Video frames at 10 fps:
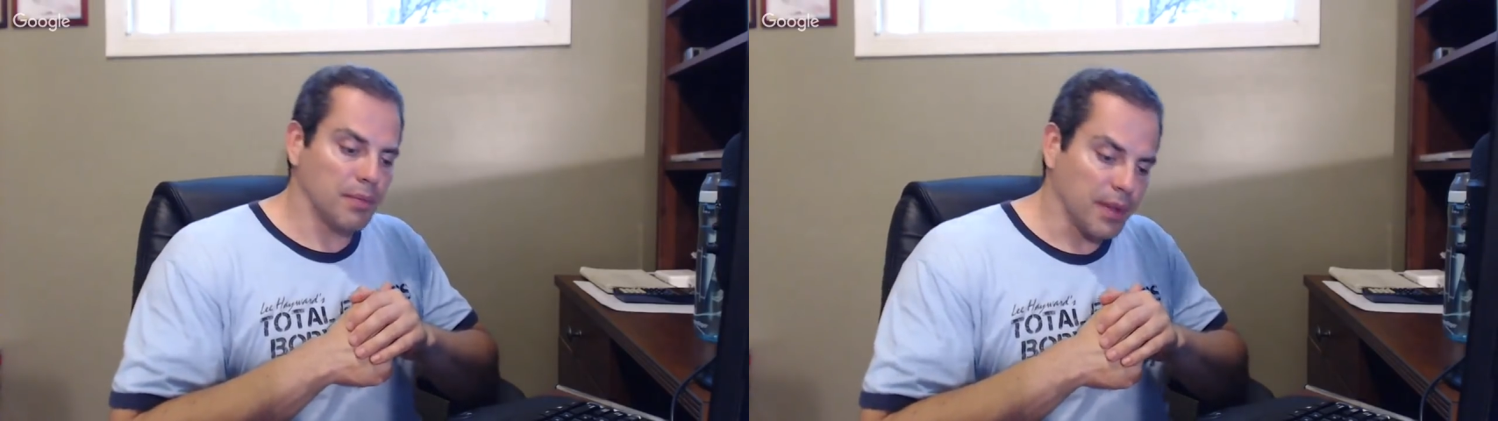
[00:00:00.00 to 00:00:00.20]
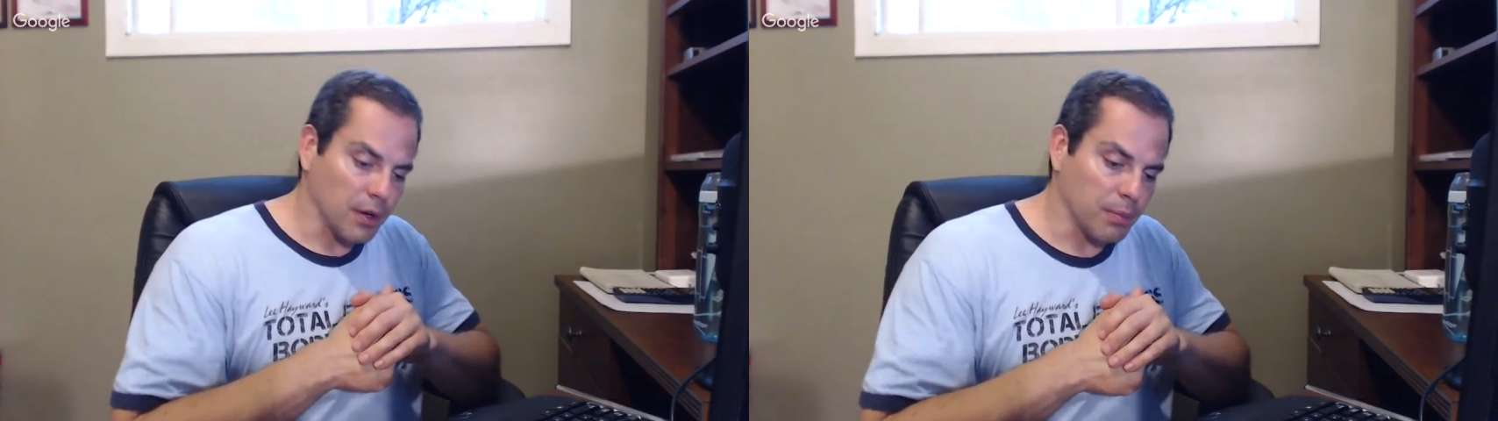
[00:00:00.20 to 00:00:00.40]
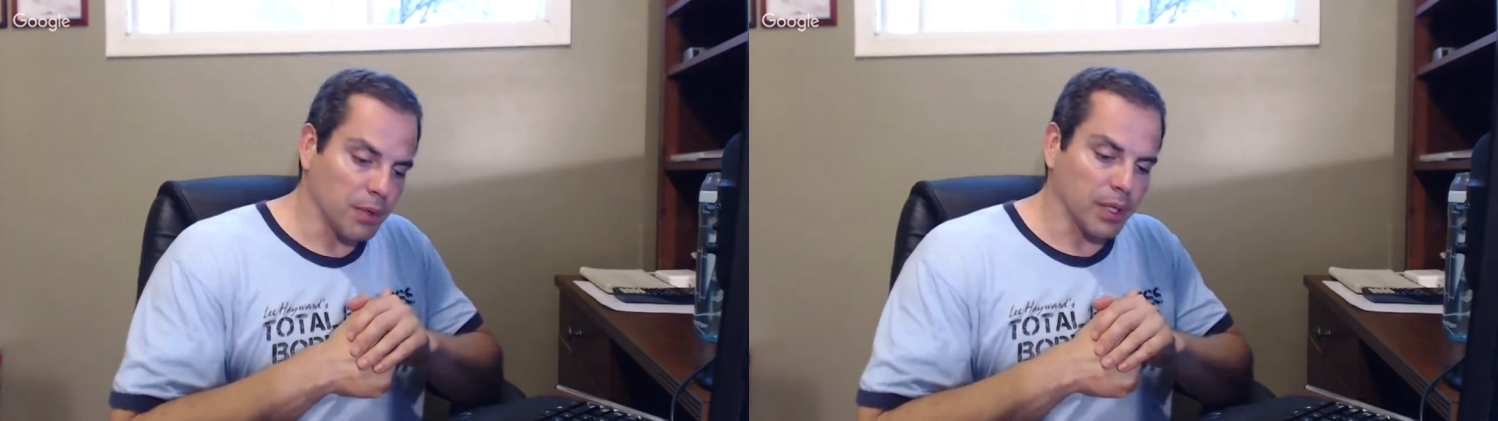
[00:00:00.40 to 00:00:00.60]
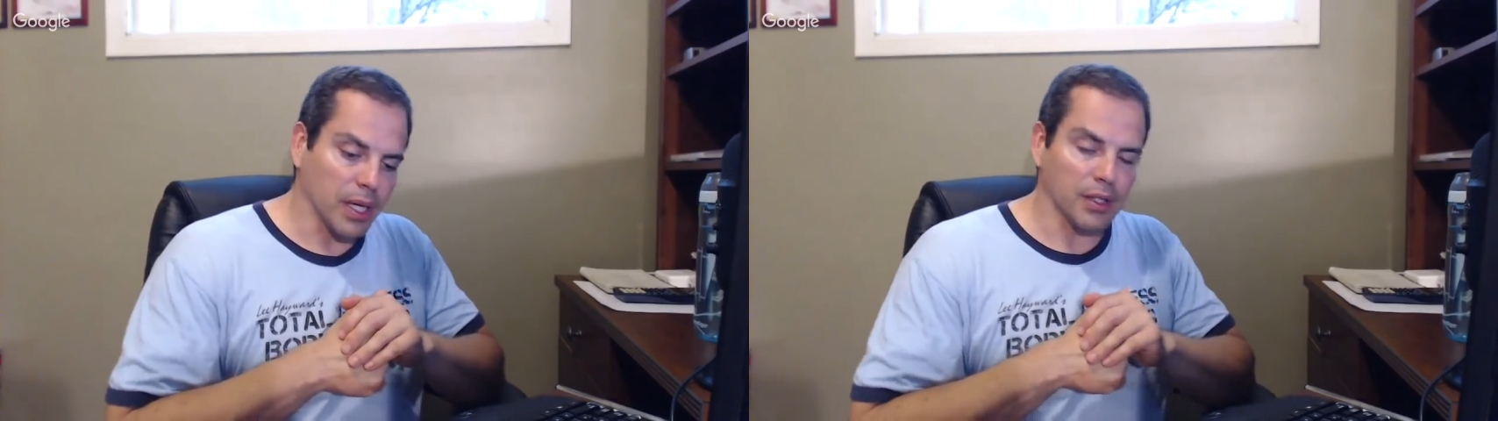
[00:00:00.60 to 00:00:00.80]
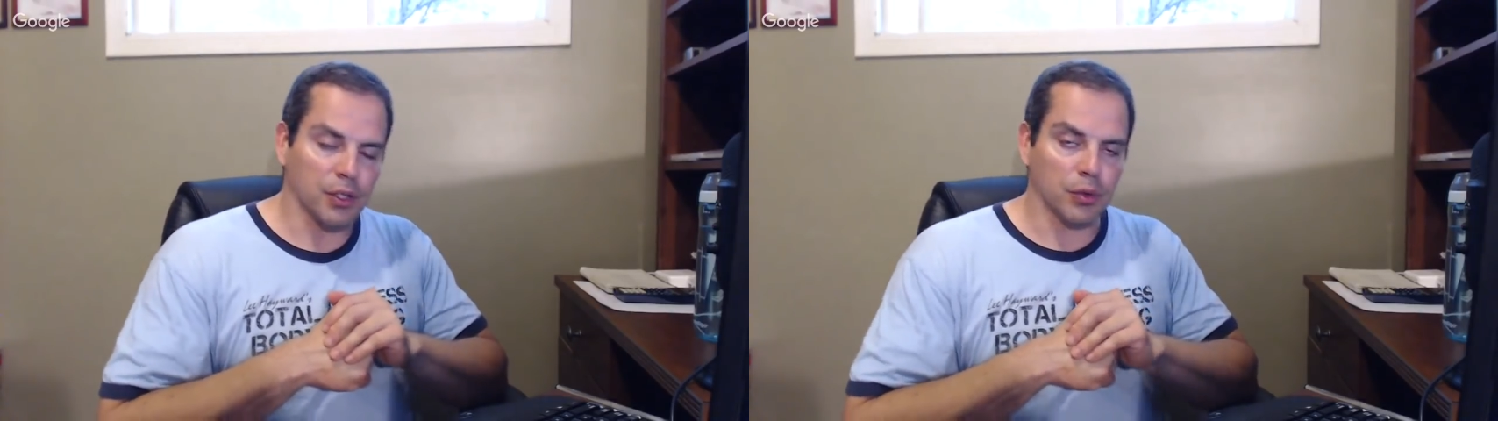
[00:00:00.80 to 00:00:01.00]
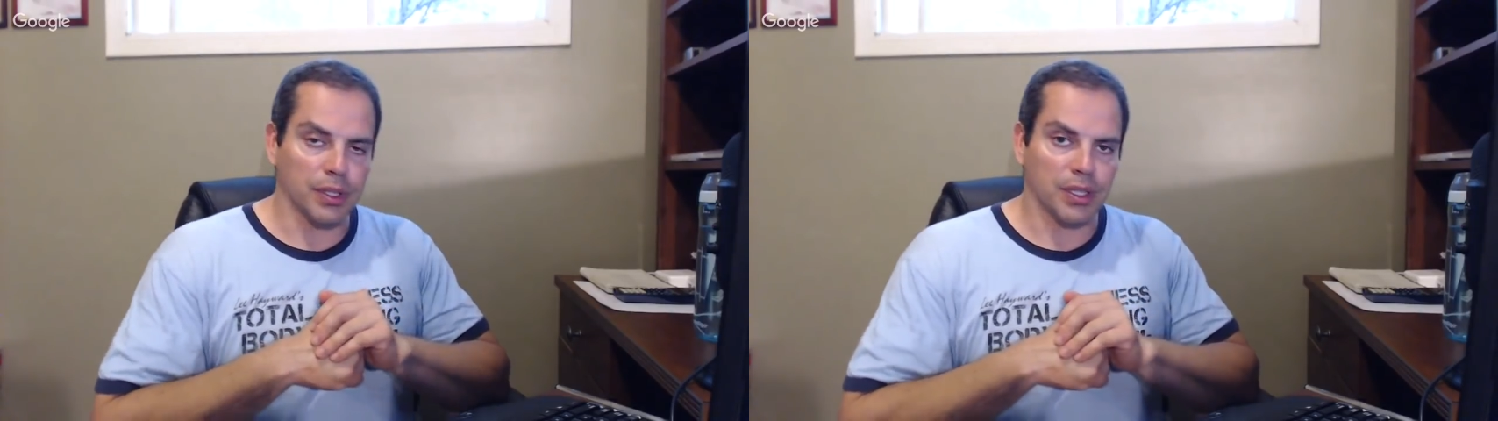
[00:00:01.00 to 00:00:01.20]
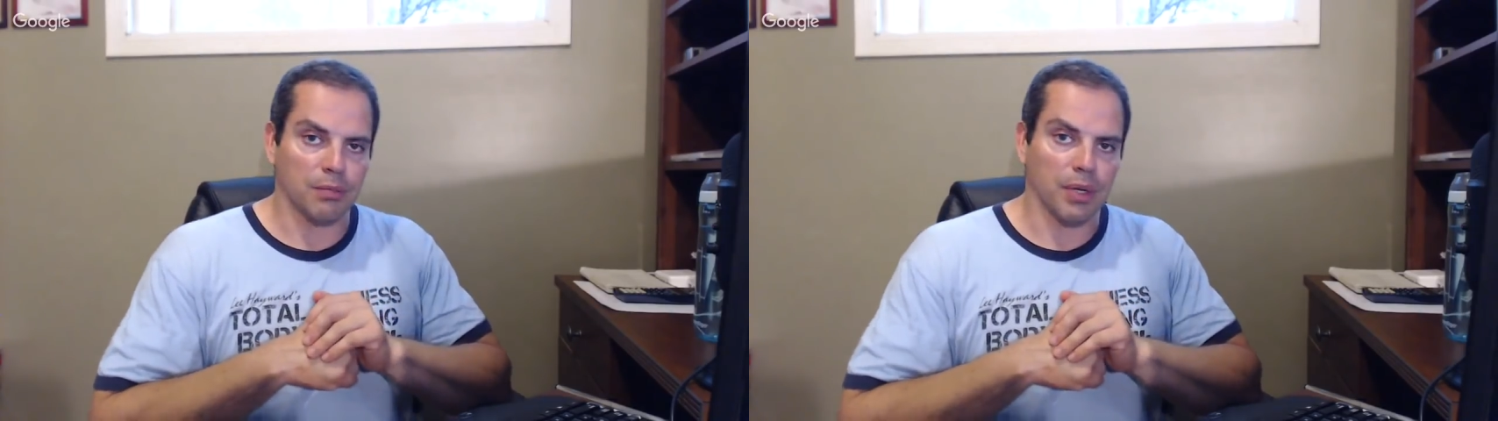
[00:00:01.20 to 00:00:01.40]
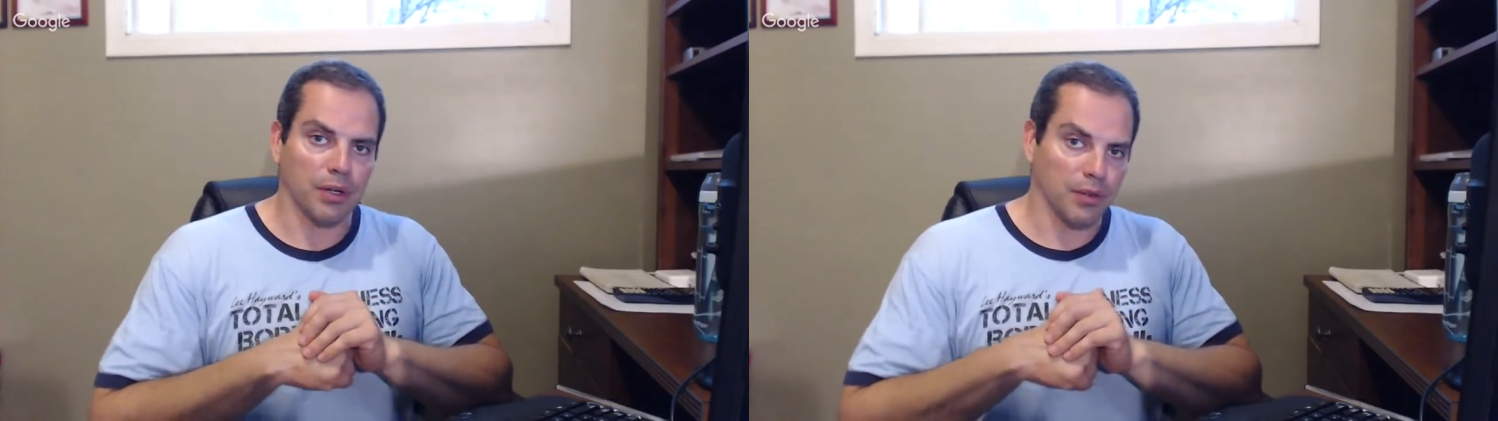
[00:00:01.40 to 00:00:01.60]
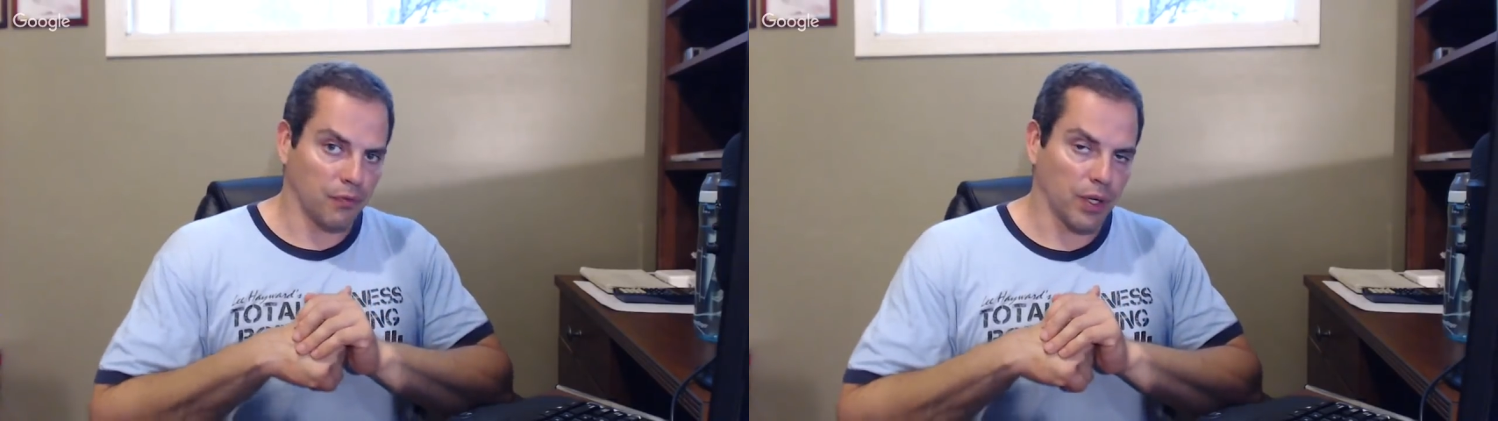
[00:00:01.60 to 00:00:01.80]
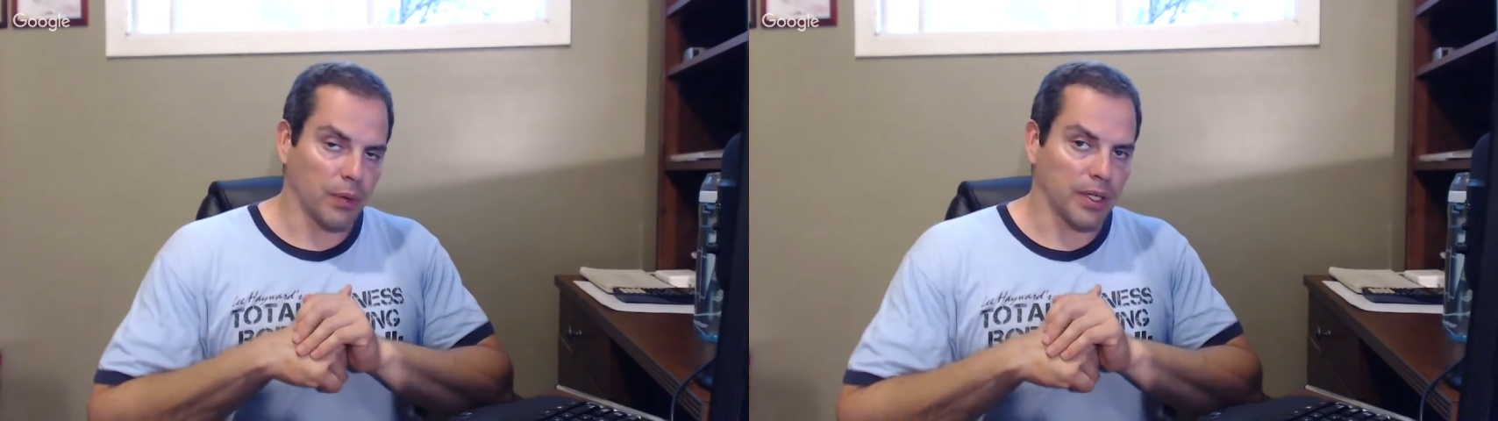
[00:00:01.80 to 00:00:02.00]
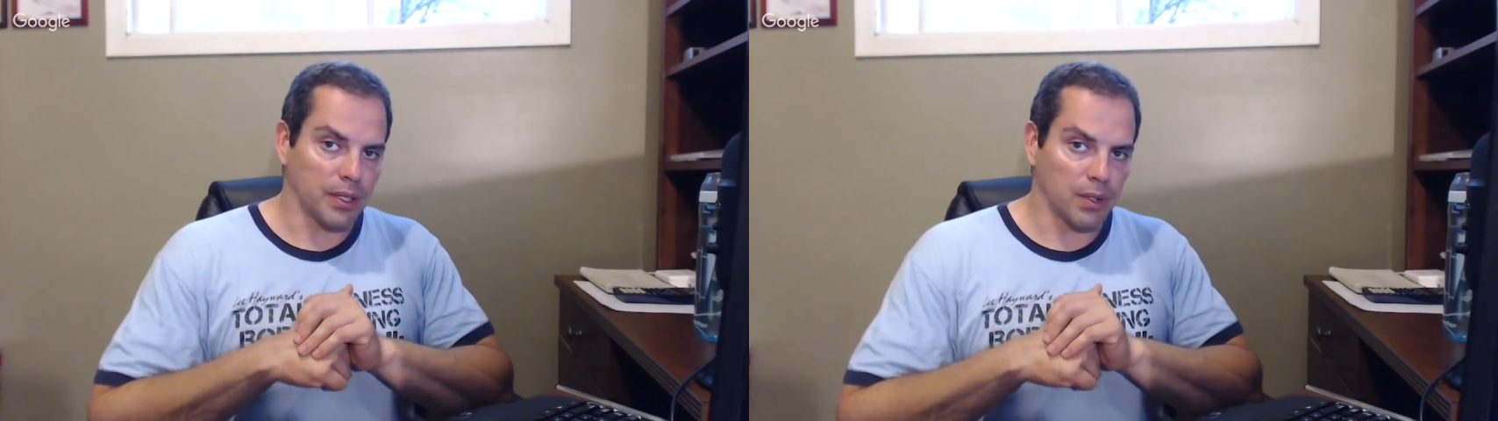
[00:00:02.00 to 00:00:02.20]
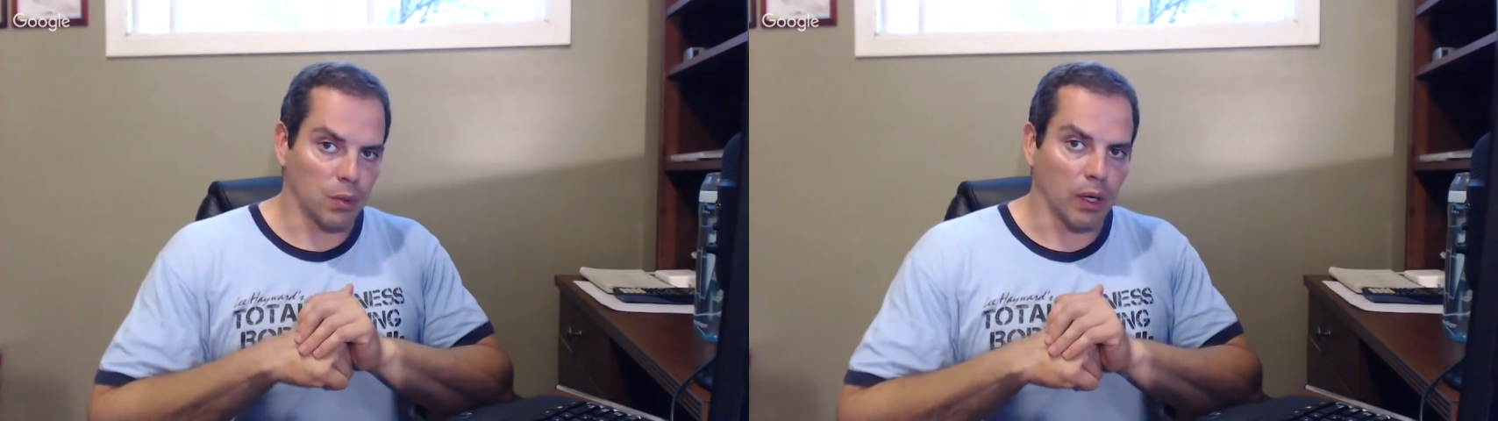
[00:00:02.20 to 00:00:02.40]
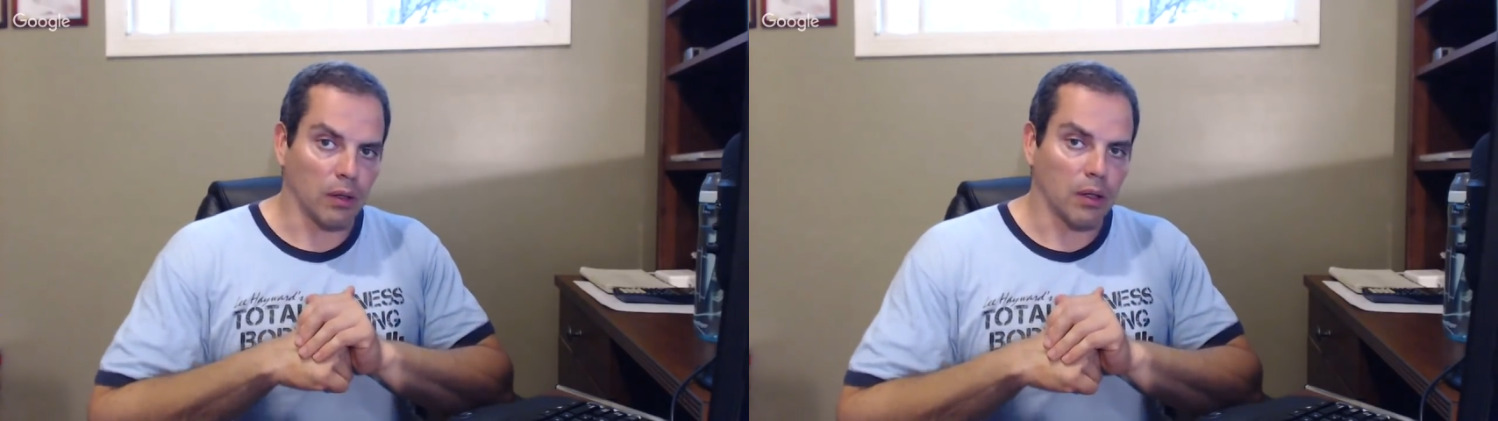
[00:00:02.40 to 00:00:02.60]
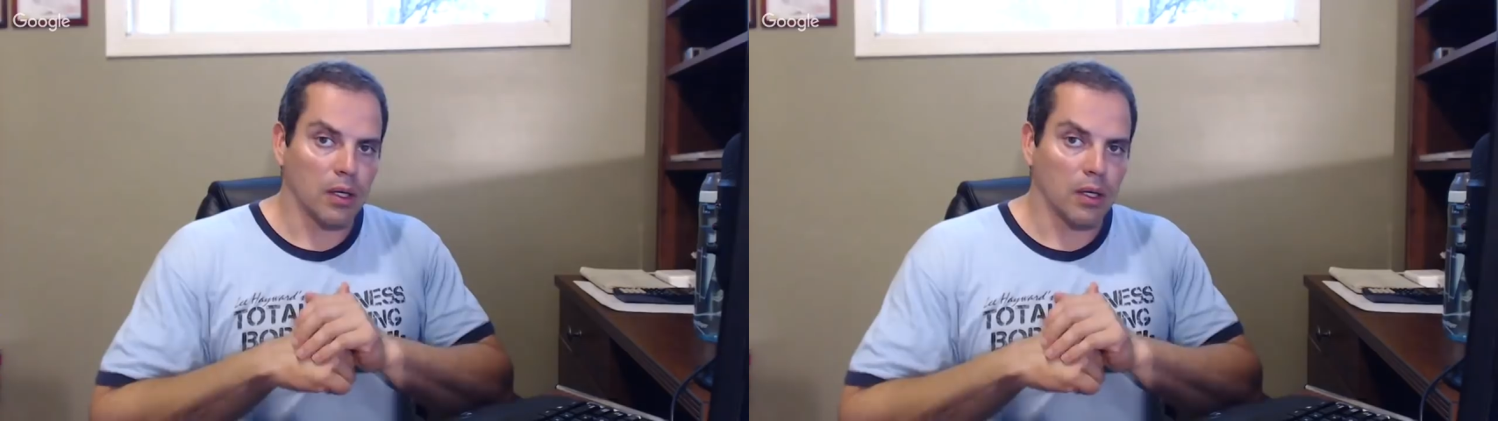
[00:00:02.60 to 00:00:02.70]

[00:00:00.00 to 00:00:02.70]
therapeutic on the joints compared to free weights as well.